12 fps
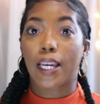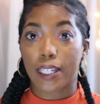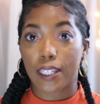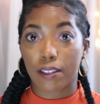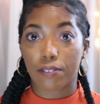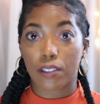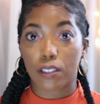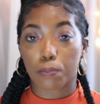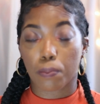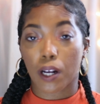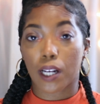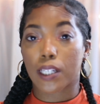any of these
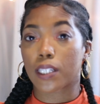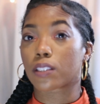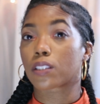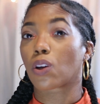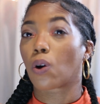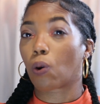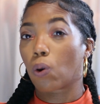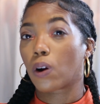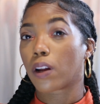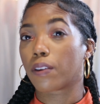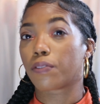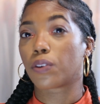products or
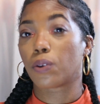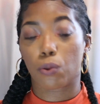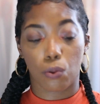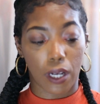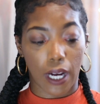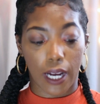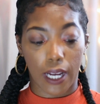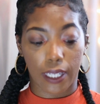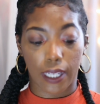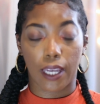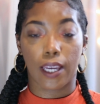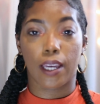if you got
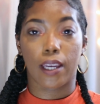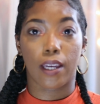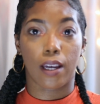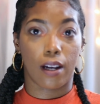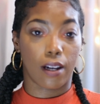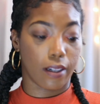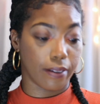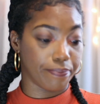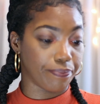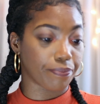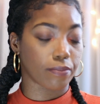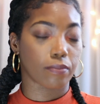a um,